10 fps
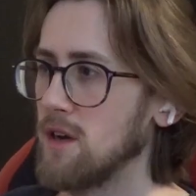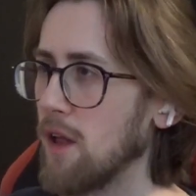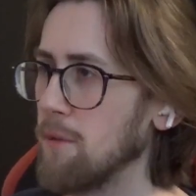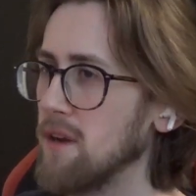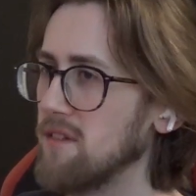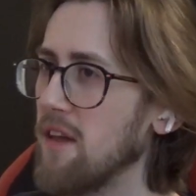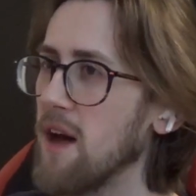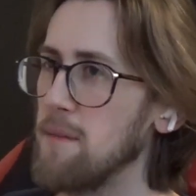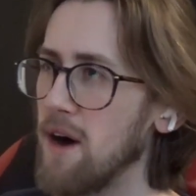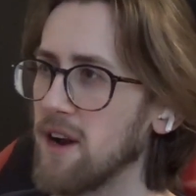I think we can say
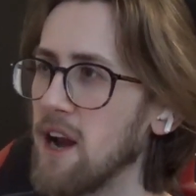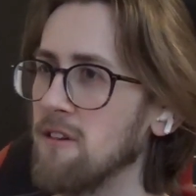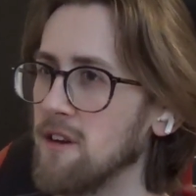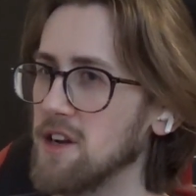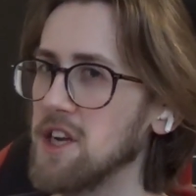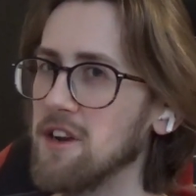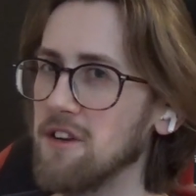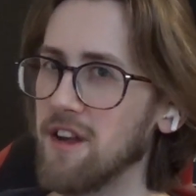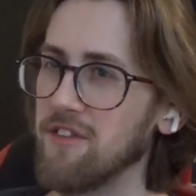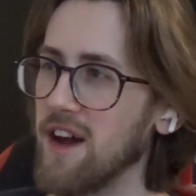that about Karen. Like, she
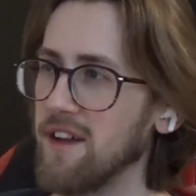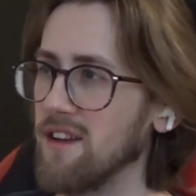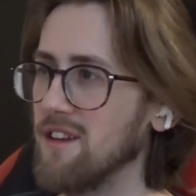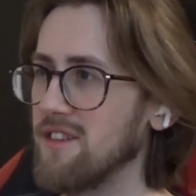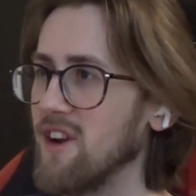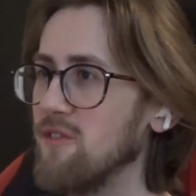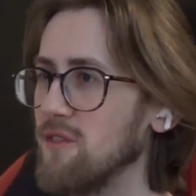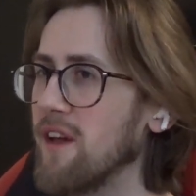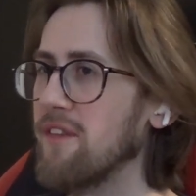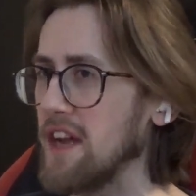knows how to handle herself,
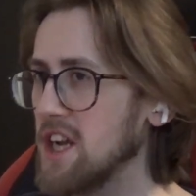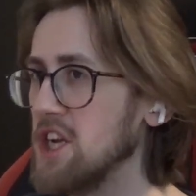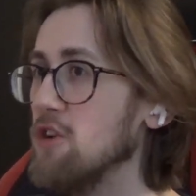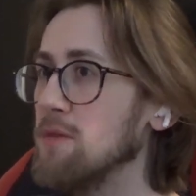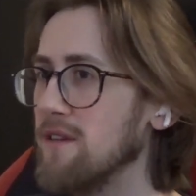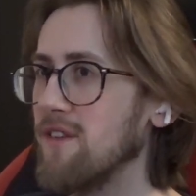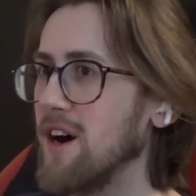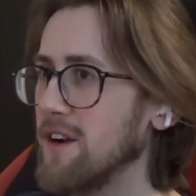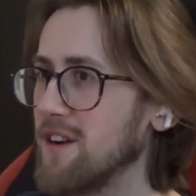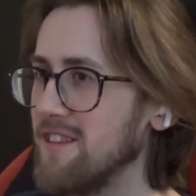and I think she'll be
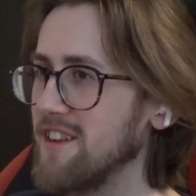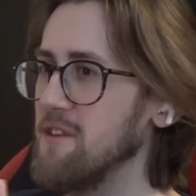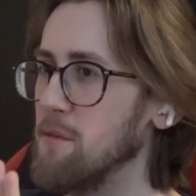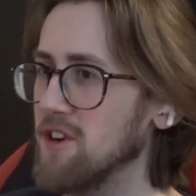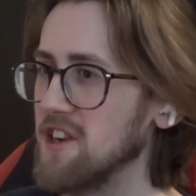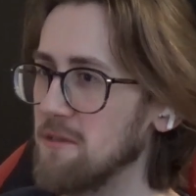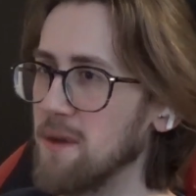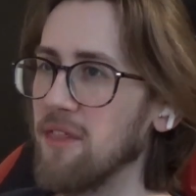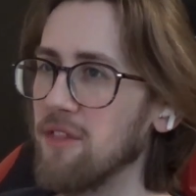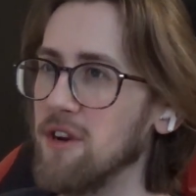fine considering what she's
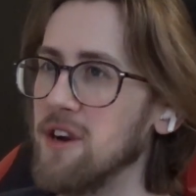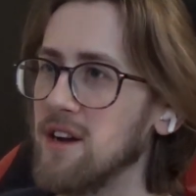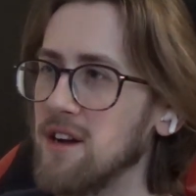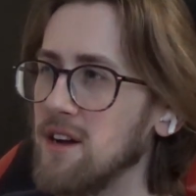been through.